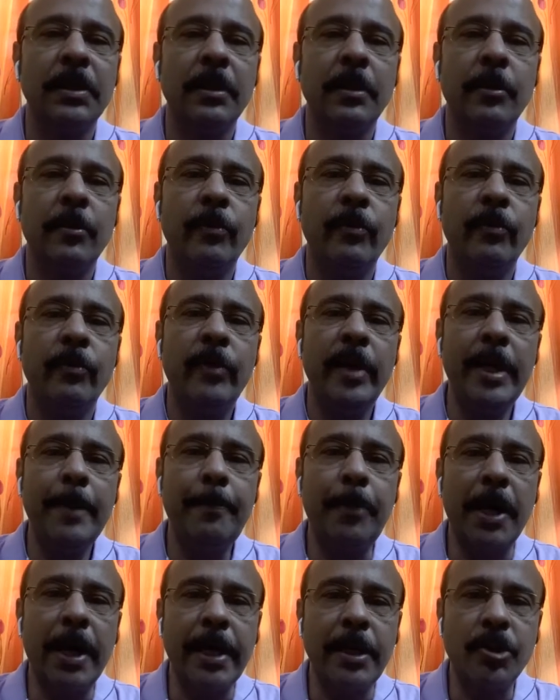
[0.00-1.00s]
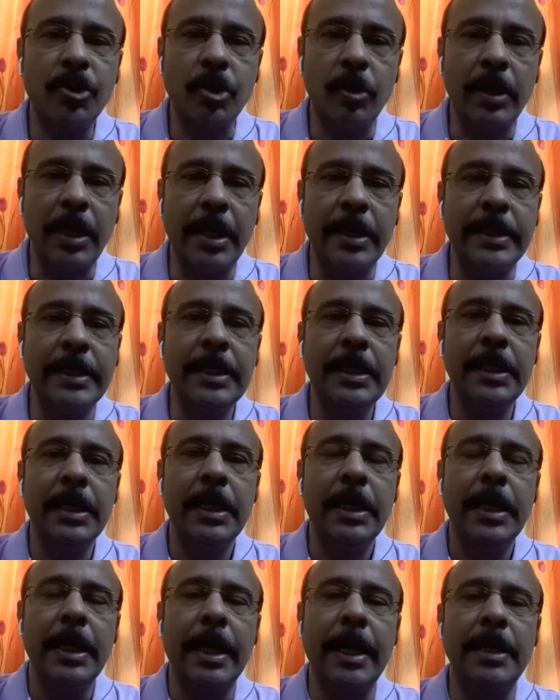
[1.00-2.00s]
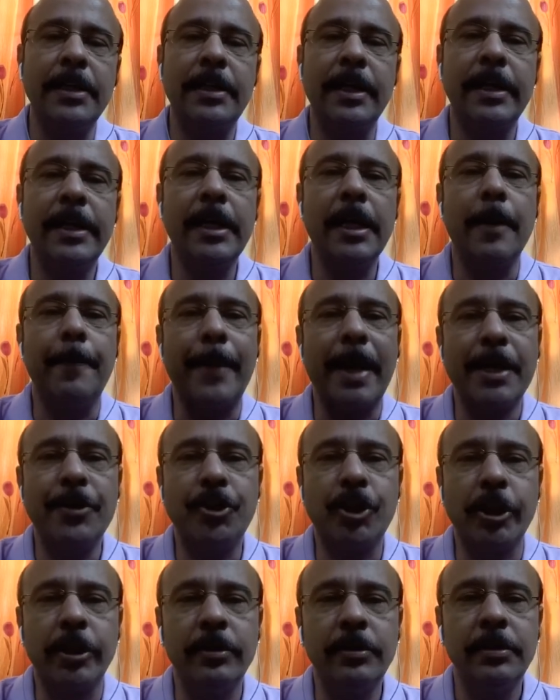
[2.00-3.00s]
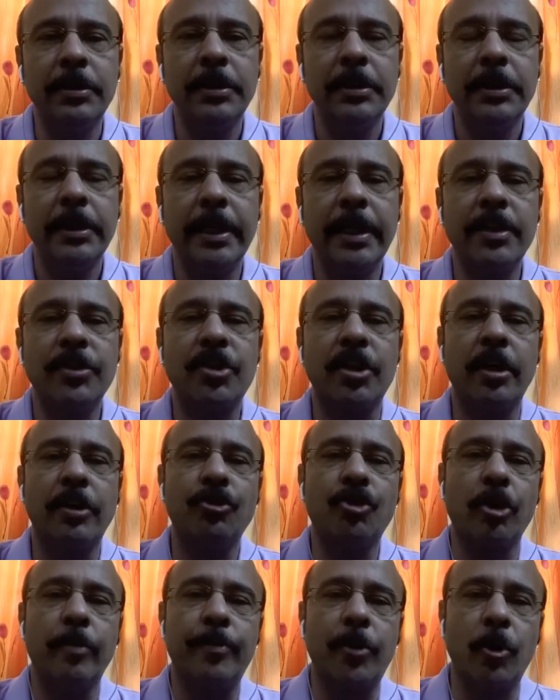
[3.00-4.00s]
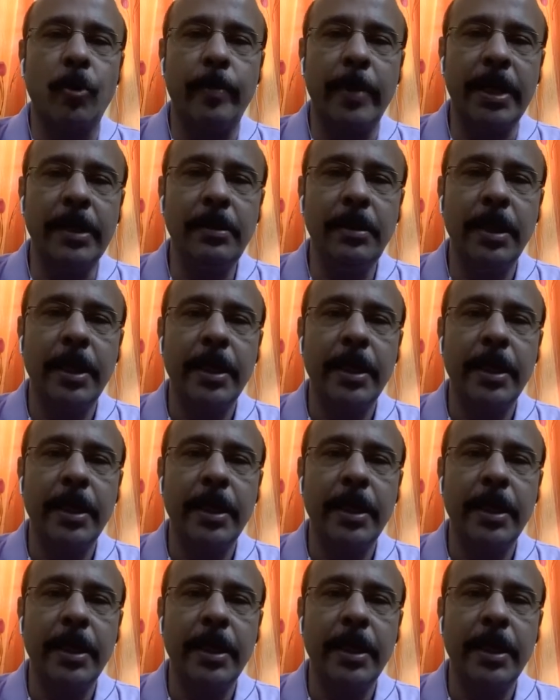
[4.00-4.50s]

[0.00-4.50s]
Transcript: We find Sonali entering a mansion in search of Roman,